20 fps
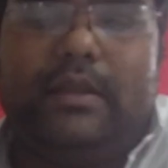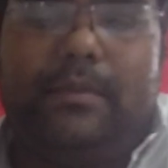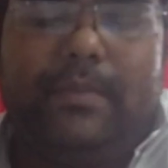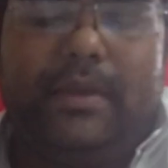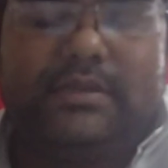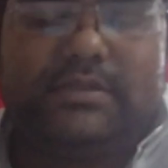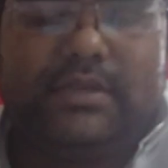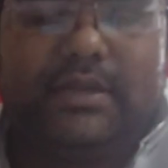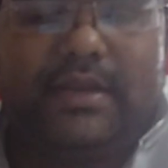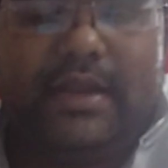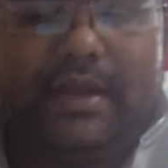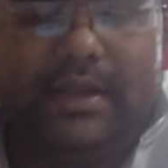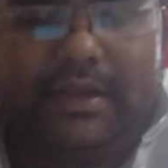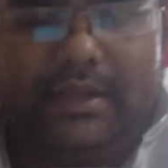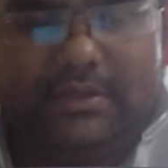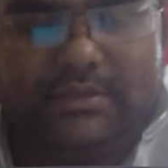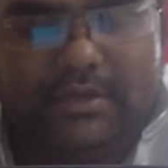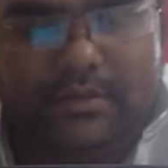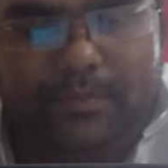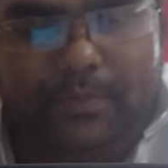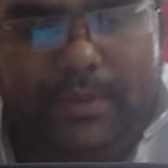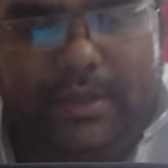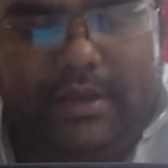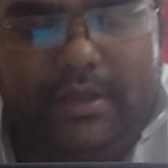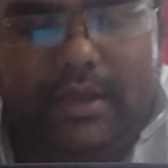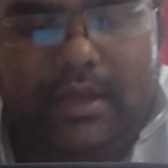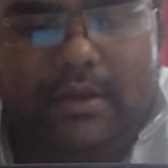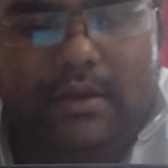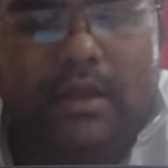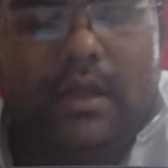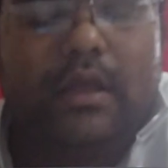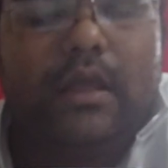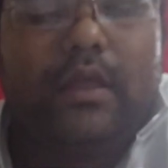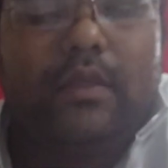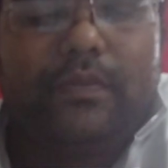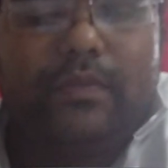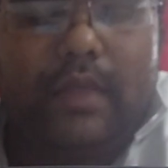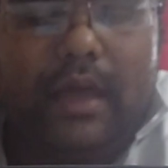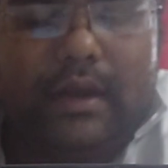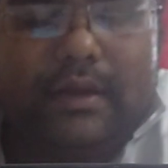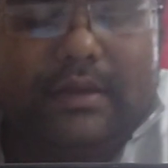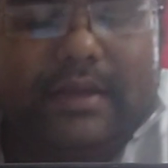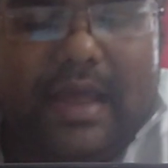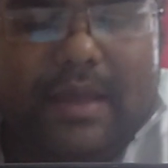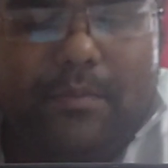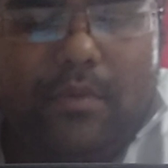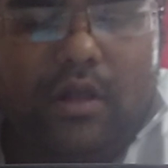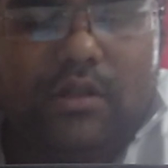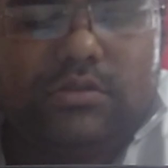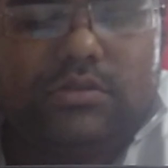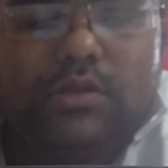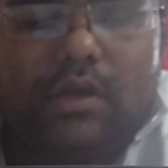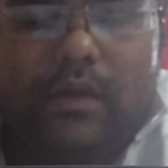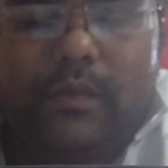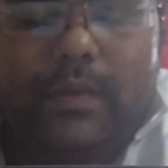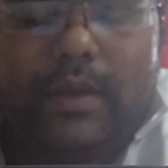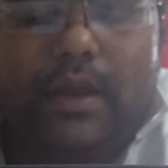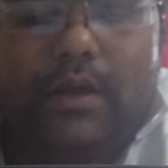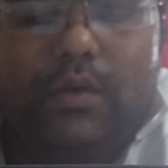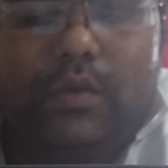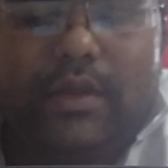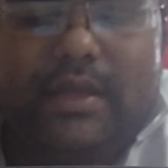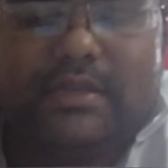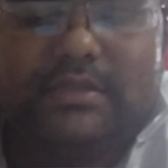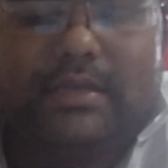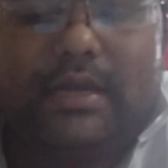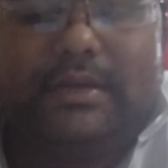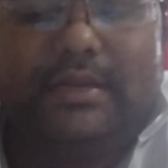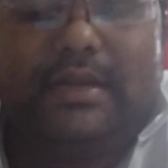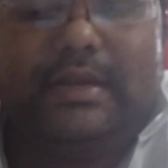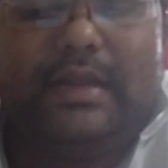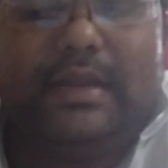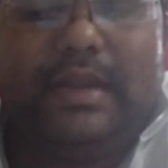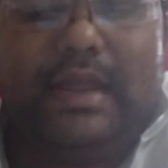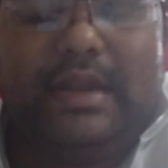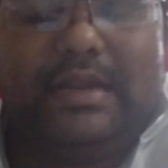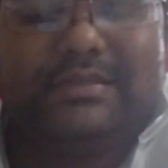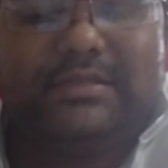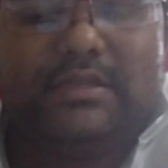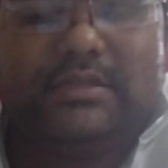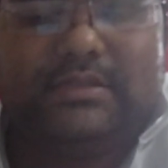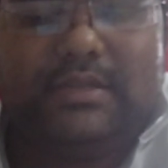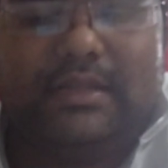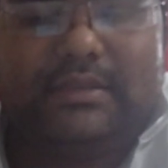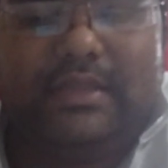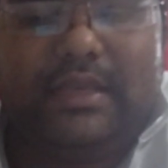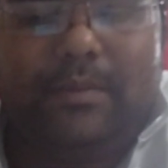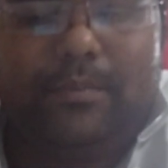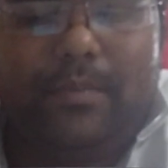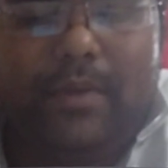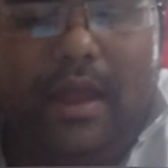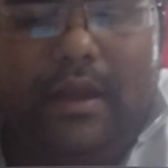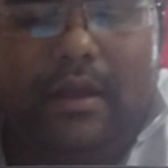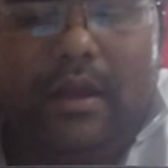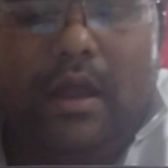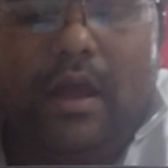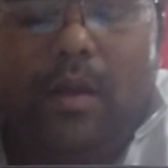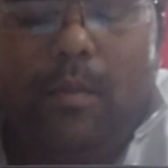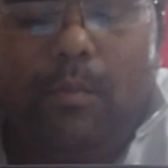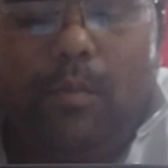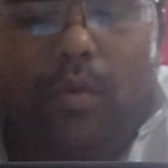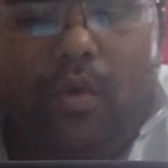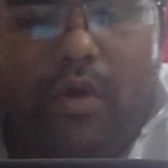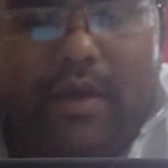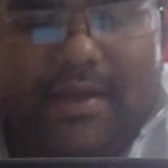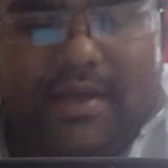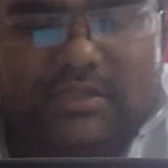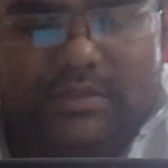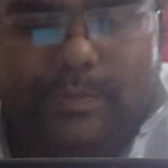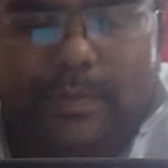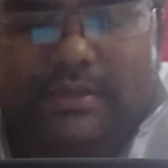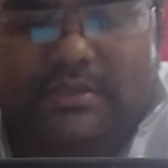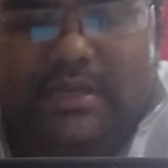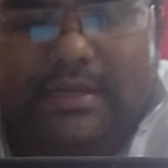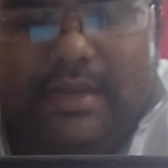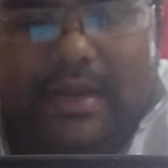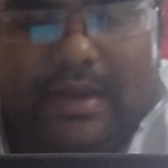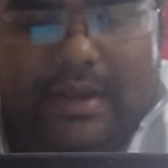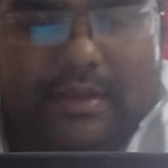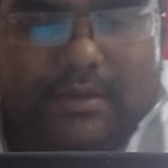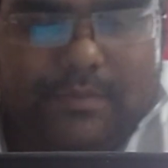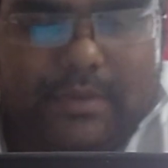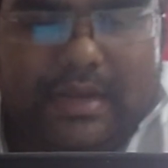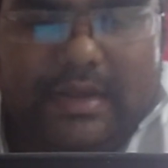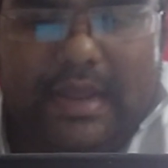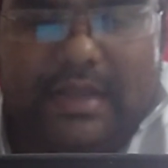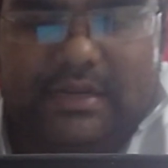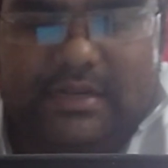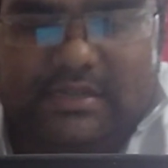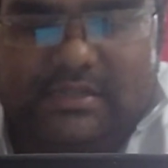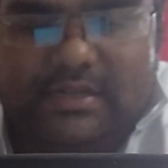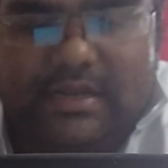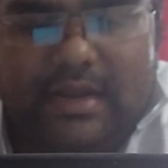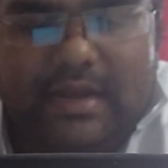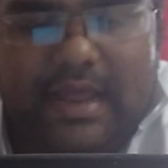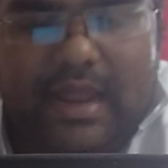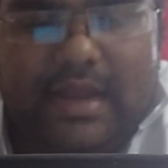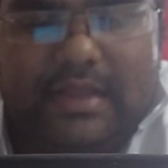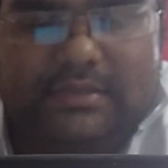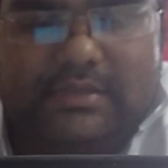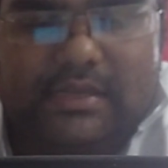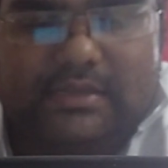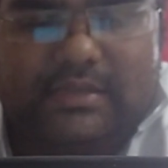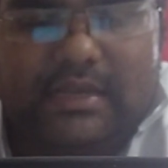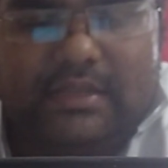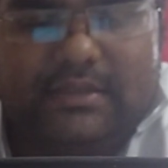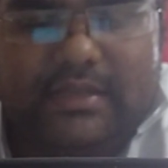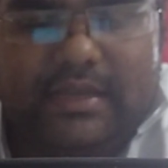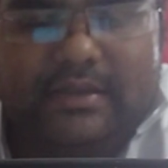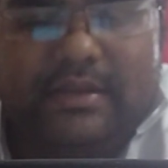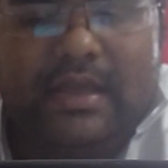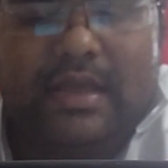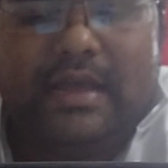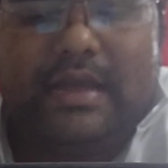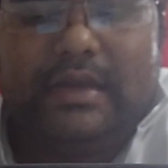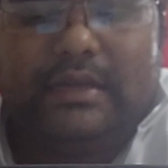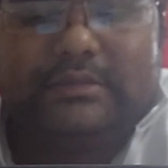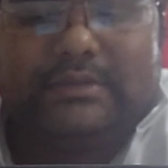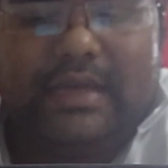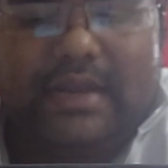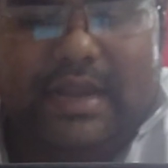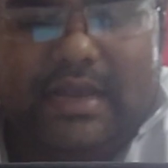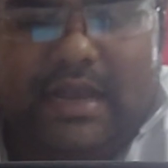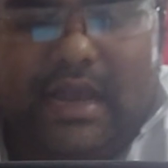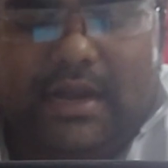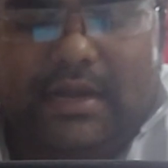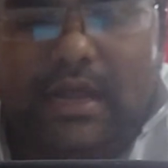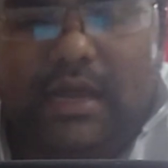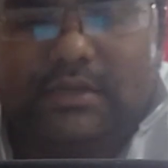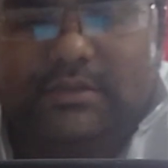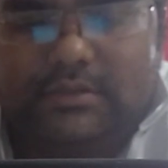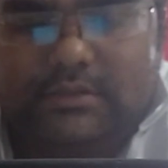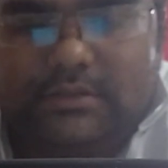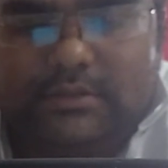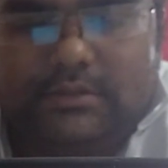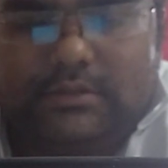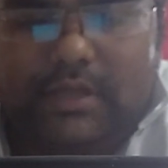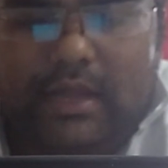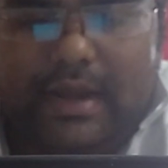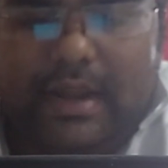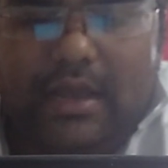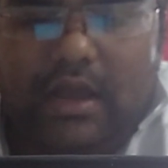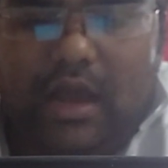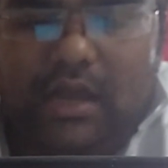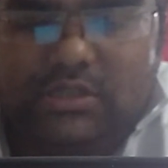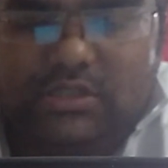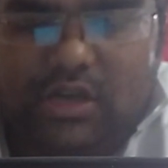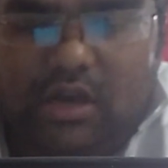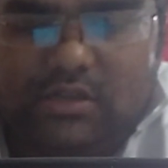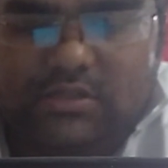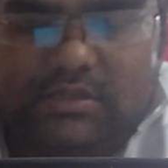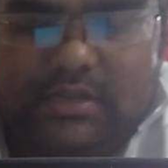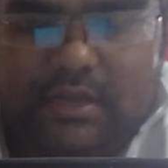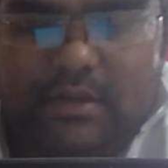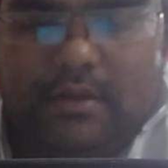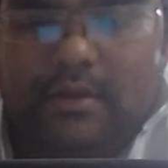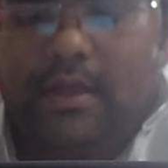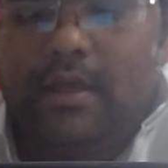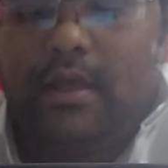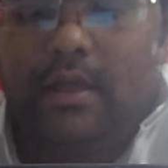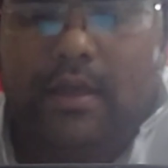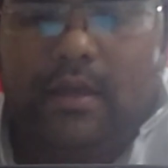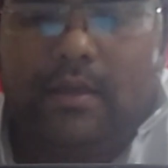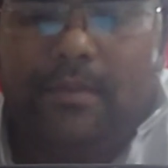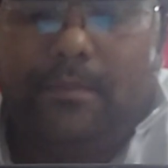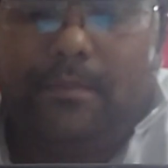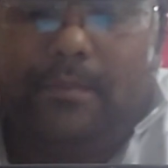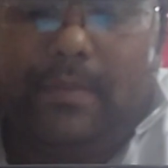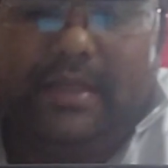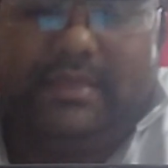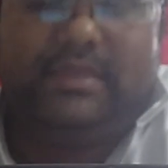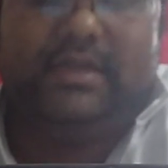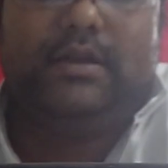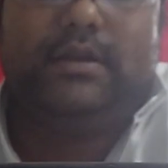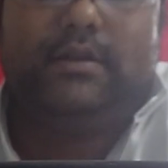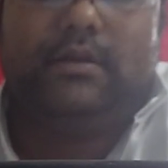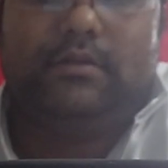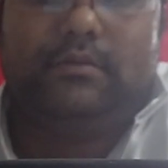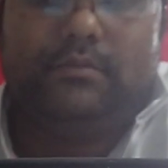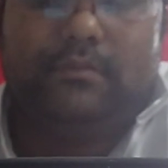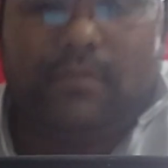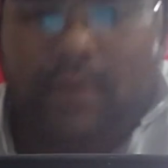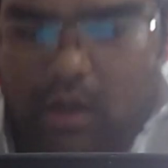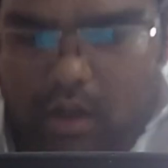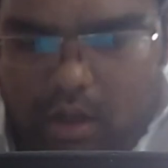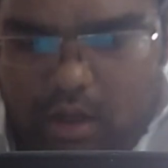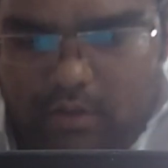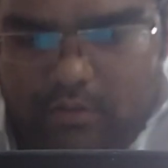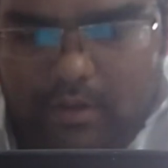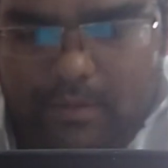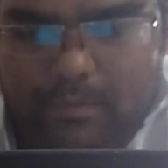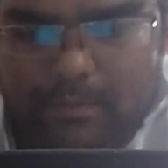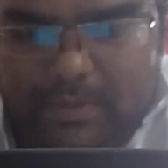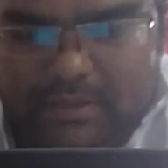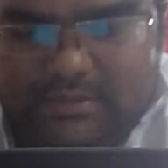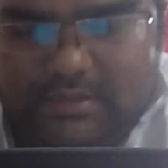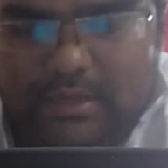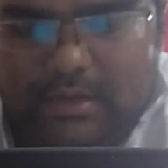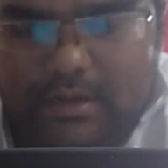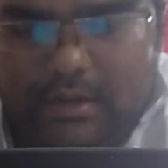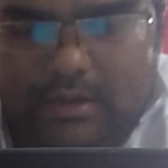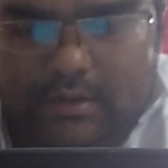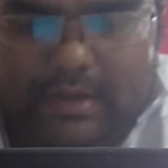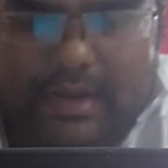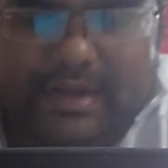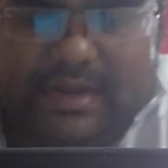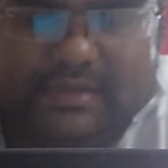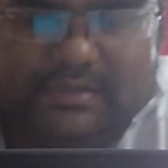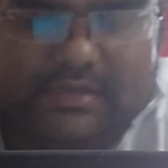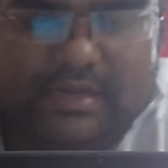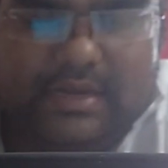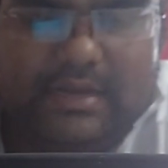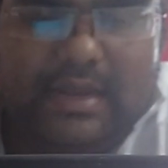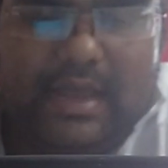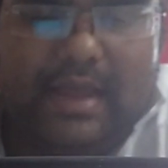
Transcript: the mixed dentition period, that time also we are doing certain analysis, nothing but Moyer's mixed dentition analysis, and then Tanaka-Johnson method or mixed dentition